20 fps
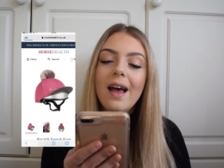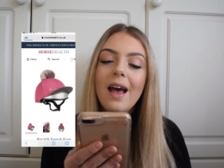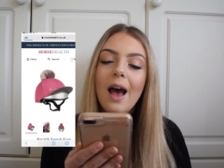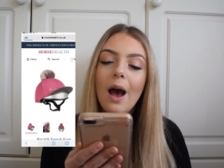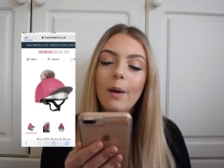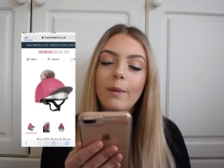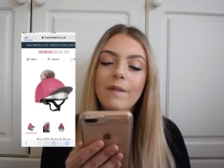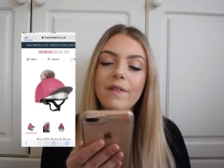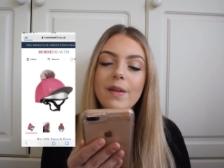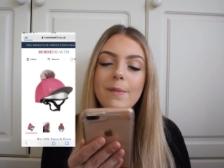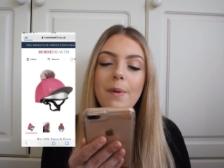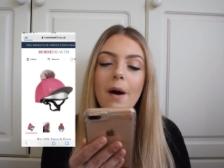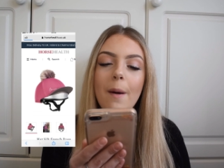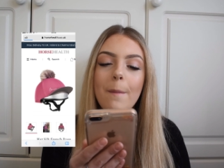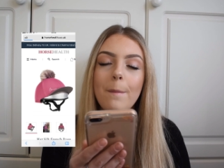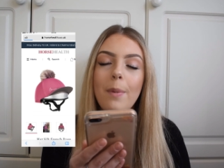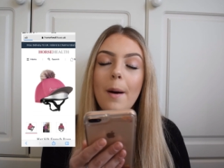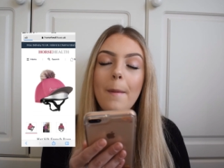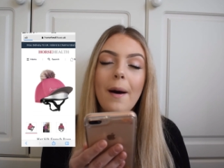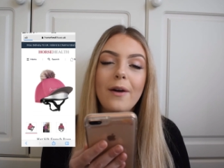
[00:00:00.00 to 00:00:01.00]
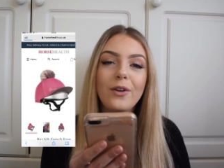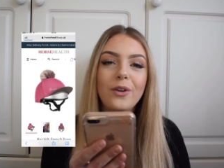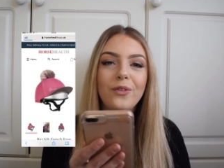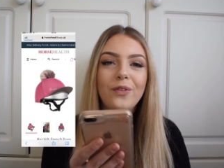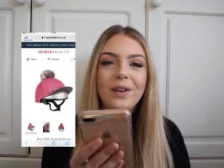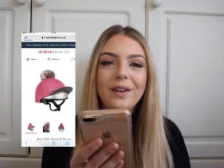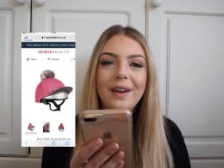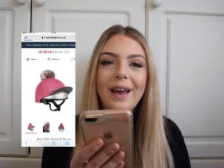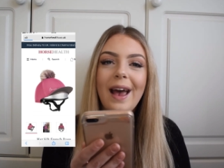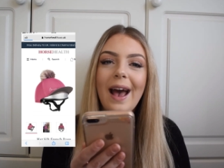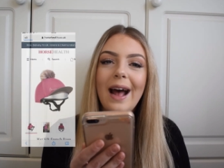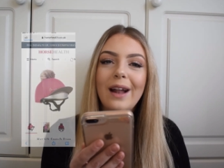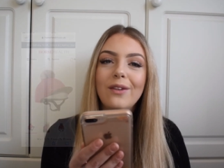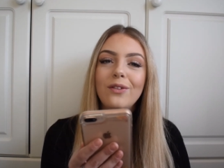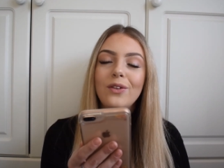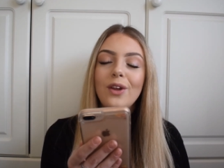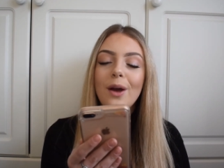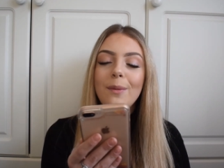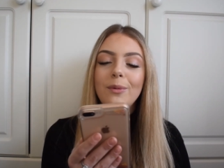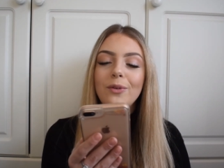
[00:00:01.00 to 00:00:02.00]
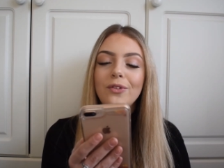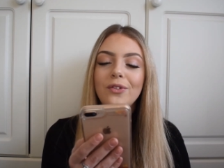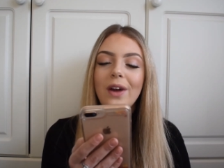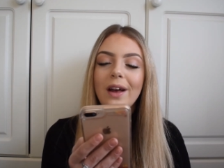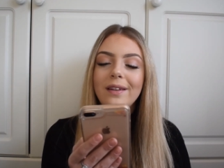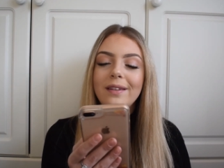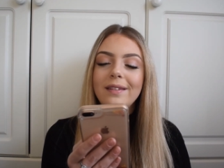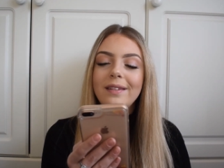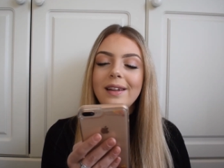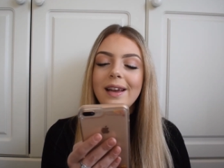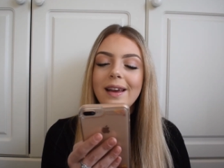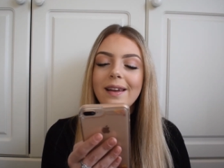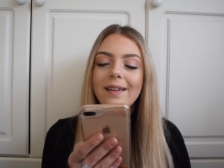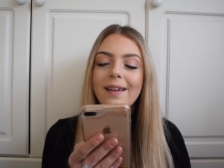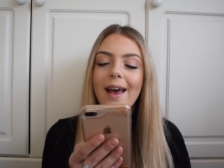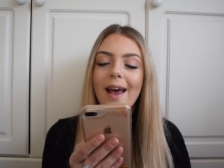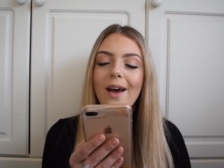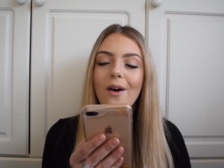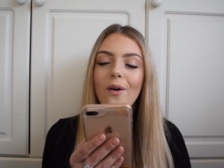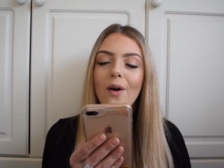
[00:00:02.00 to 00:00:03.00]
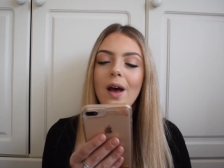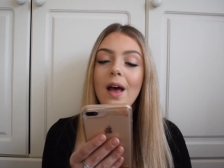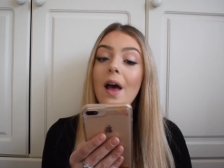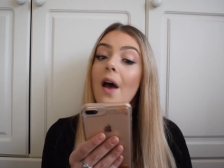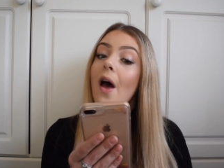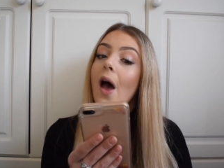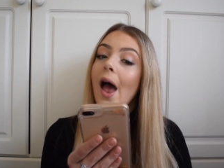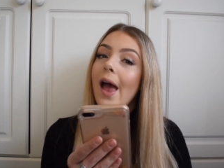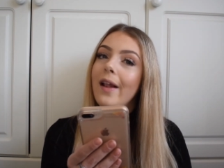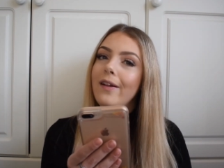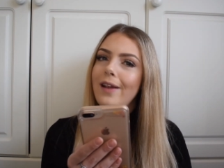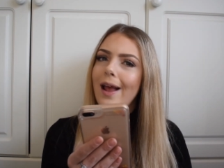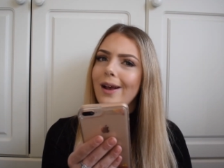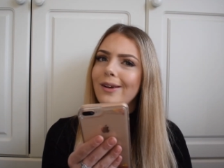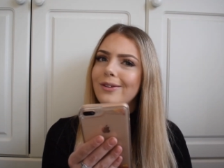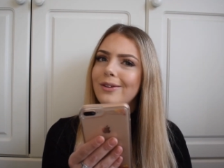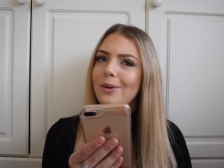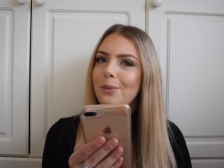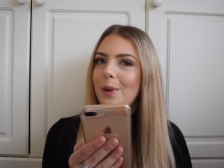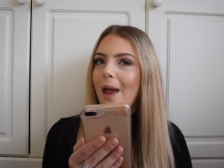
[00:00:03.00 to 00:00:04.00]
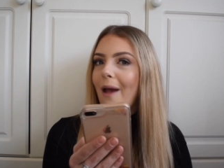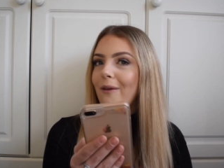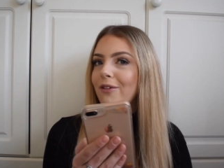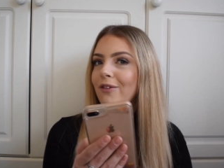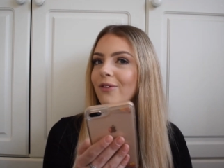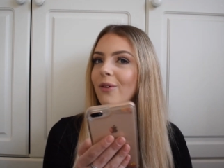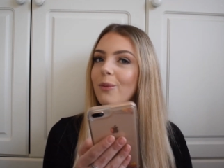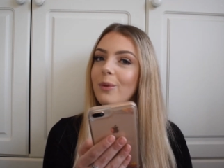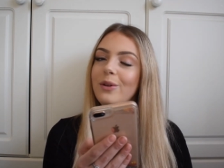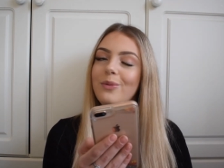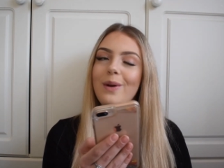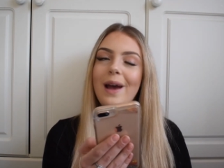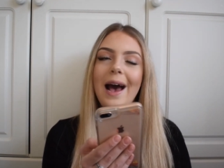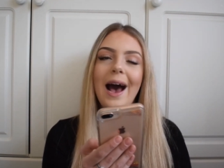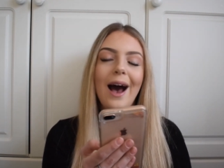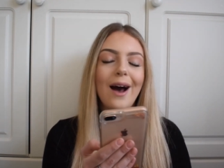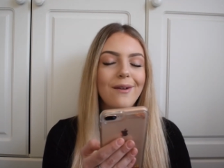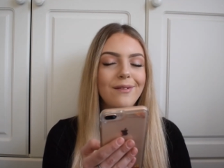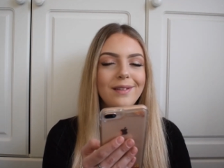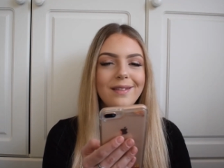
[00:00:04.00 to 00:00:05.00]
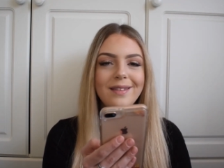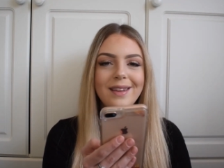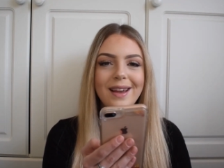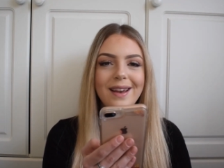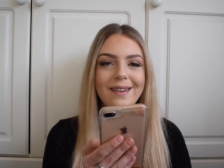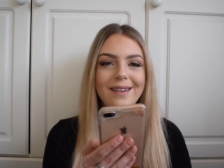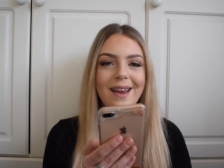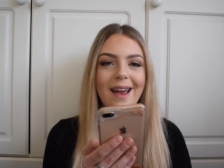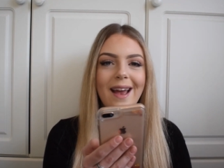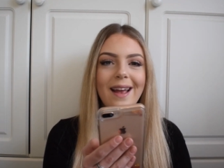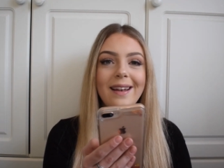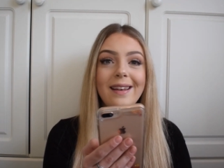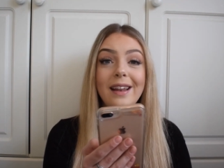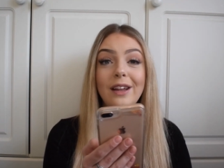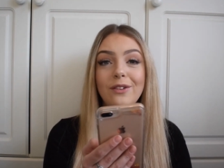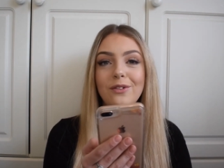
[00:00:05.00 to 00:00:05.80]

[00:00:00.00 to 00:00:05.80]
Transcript: and with the pom-pom I just think it adds so much nice detail. And next up we have something which we haven't seen yet in these